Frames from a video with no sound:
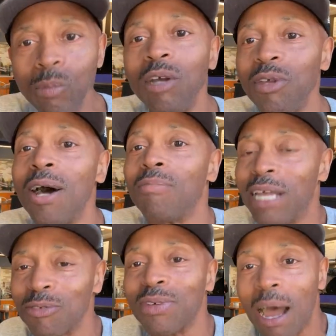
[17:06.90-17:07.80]
Yep,
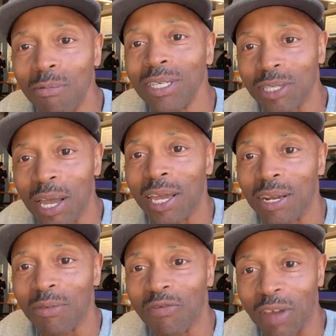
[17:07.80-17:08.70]
that's what I was saying.
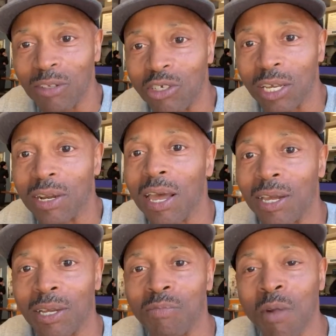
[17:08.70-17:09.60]
It was fake chicken
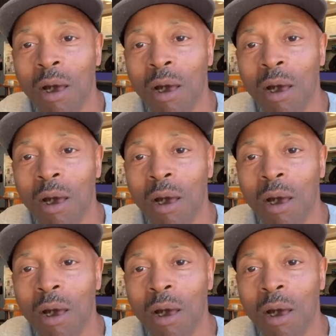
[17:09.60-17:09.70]
hanging.